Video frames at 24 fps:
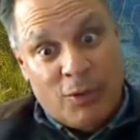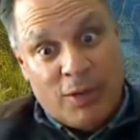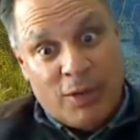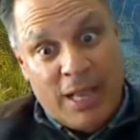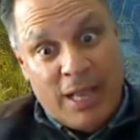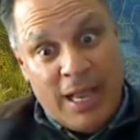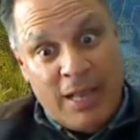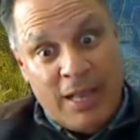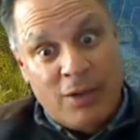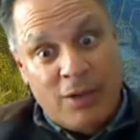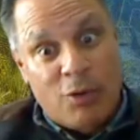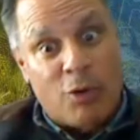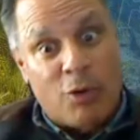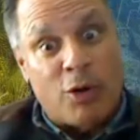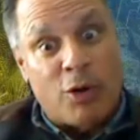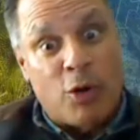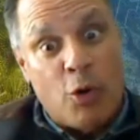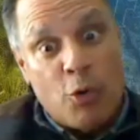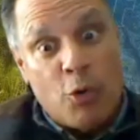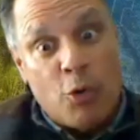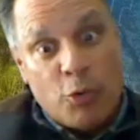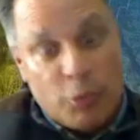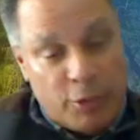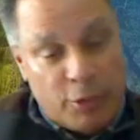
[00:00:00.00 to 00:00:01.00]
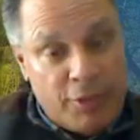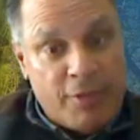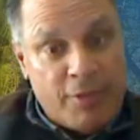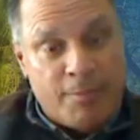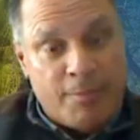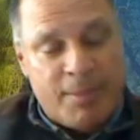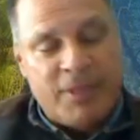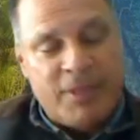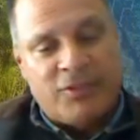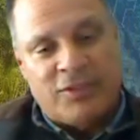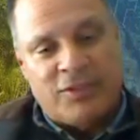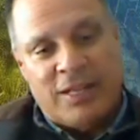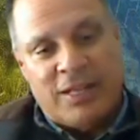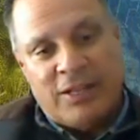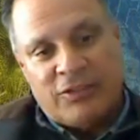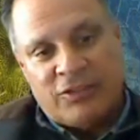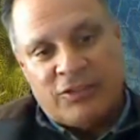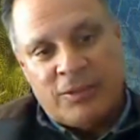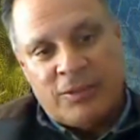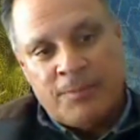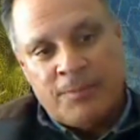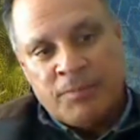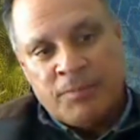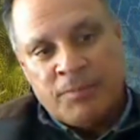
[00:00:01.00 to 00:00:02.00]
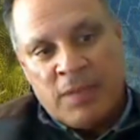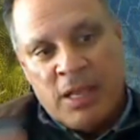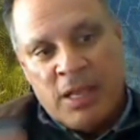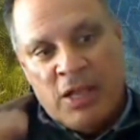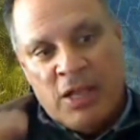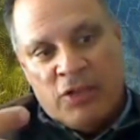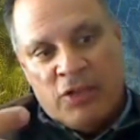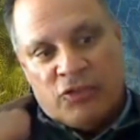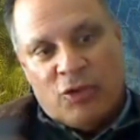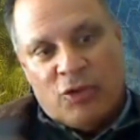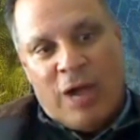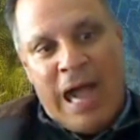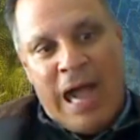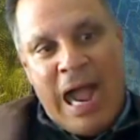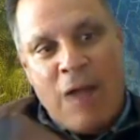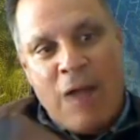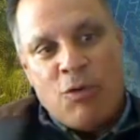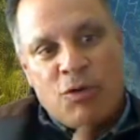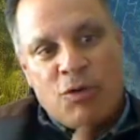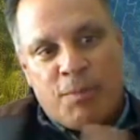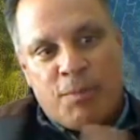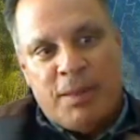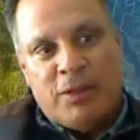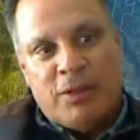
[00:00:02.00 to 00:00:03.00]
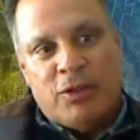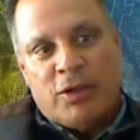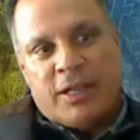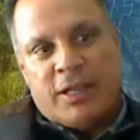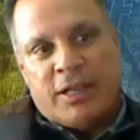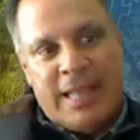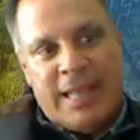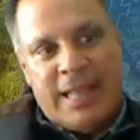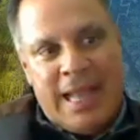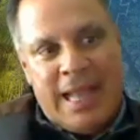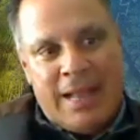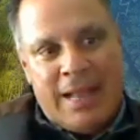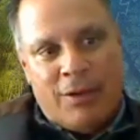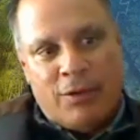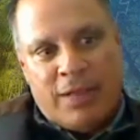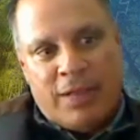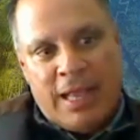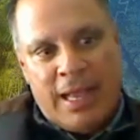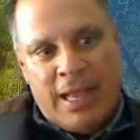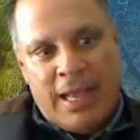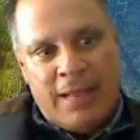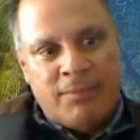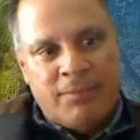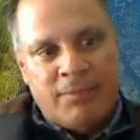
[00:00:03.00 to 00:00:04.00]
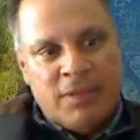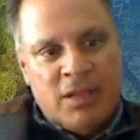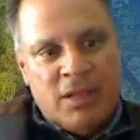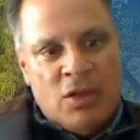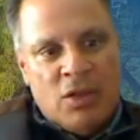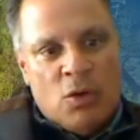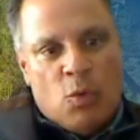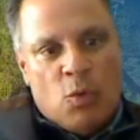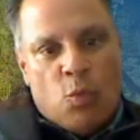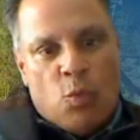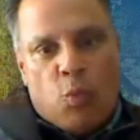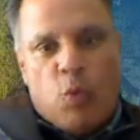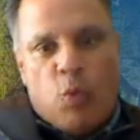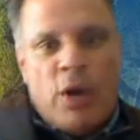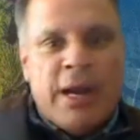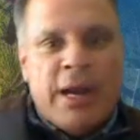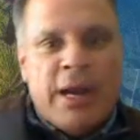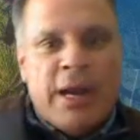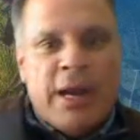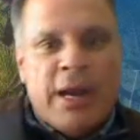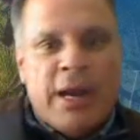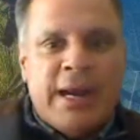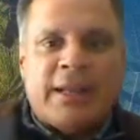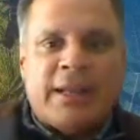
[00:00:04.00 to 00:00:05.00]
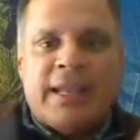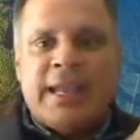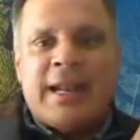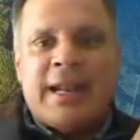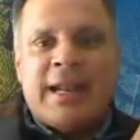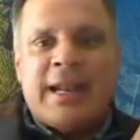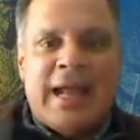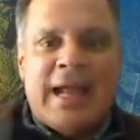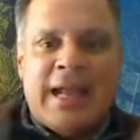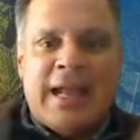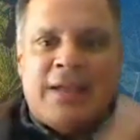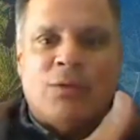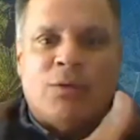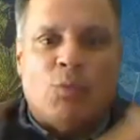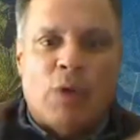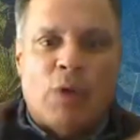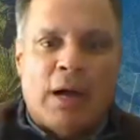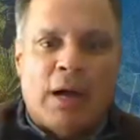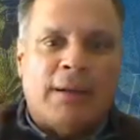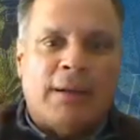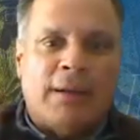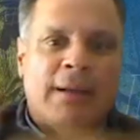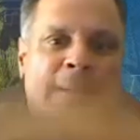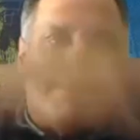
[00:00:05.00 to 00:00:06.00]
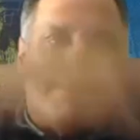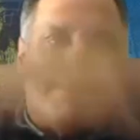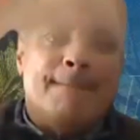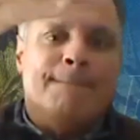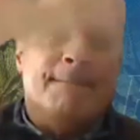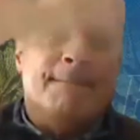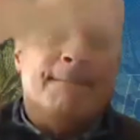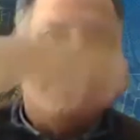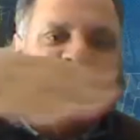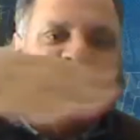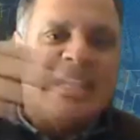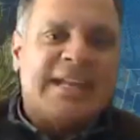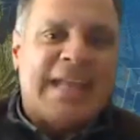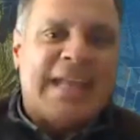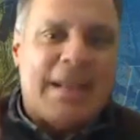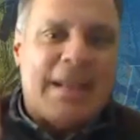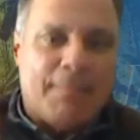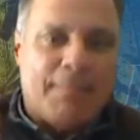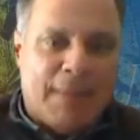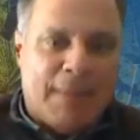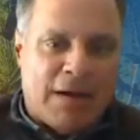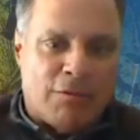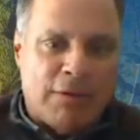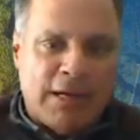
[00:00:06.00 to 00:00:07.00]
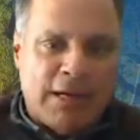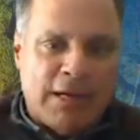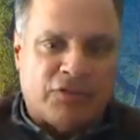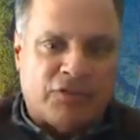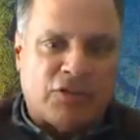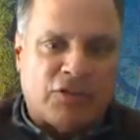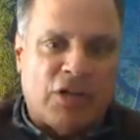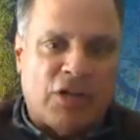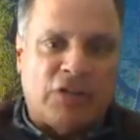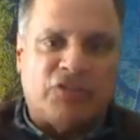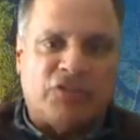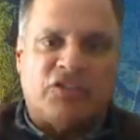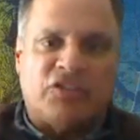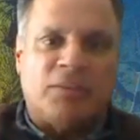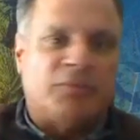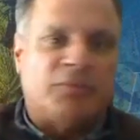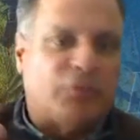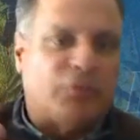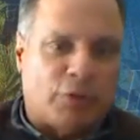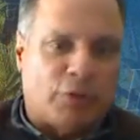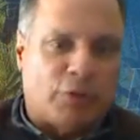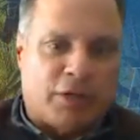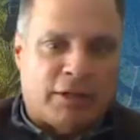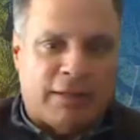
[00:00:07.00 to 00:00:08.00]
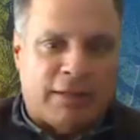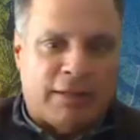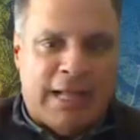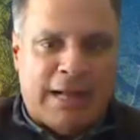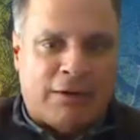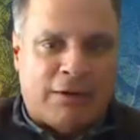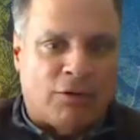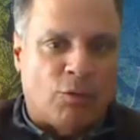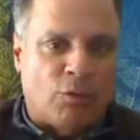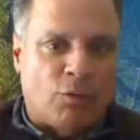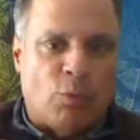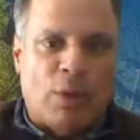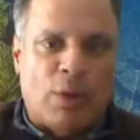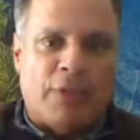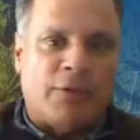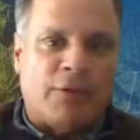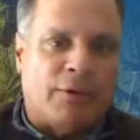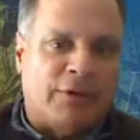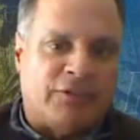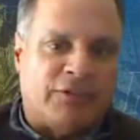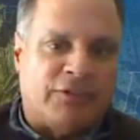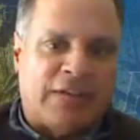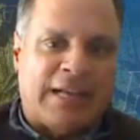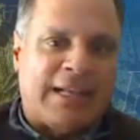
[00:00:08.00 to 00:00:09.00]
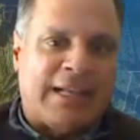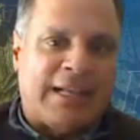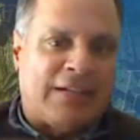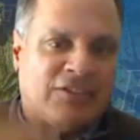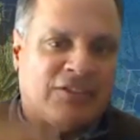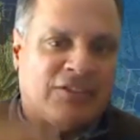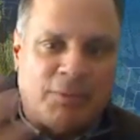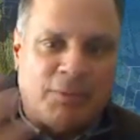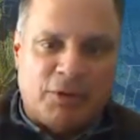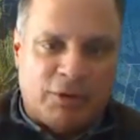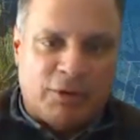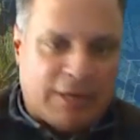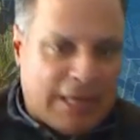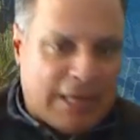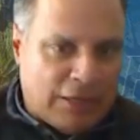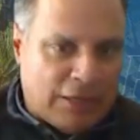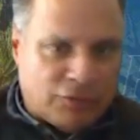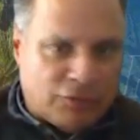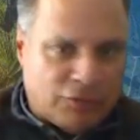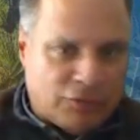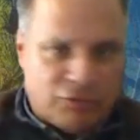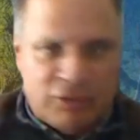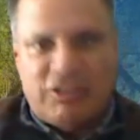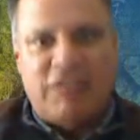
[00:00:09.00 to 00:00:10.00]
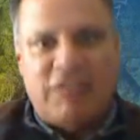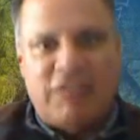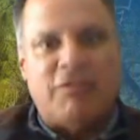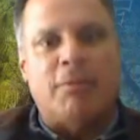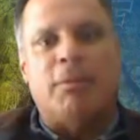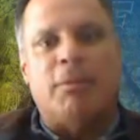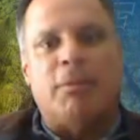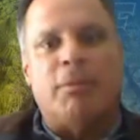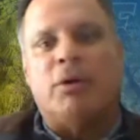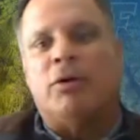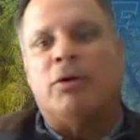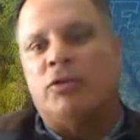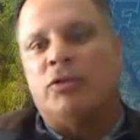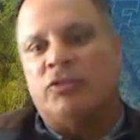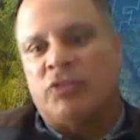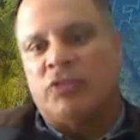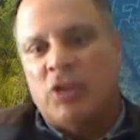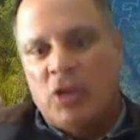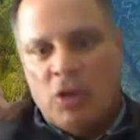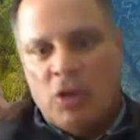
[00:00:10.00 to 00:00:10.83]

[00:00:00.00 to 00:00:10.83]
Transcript: Okay, or owner in the business. So I would be looking at, okay, where can I mitigate my risk on some sort of collateral, whether it's I get some of your accounts receivables